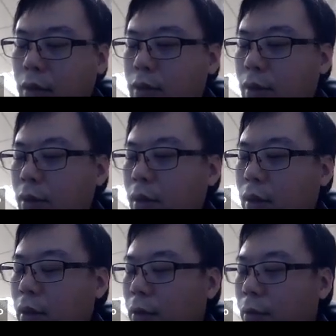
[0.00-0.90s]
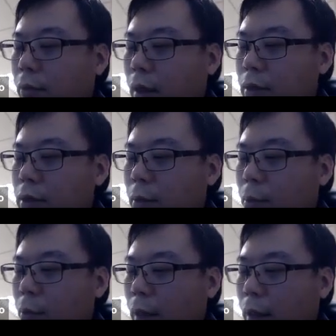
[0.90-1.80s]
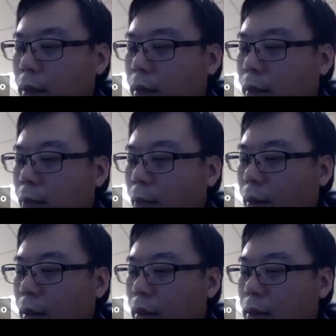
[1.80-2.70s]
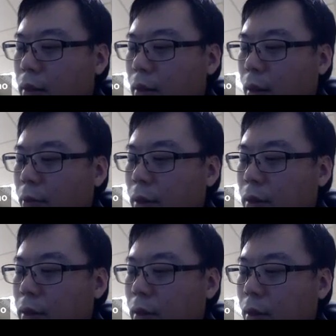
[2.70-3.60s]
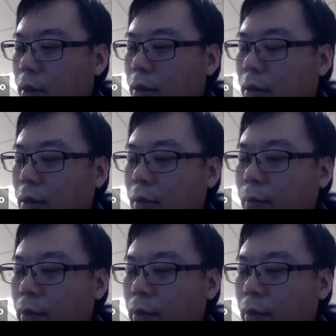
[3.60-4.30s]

So the function part is degree zero.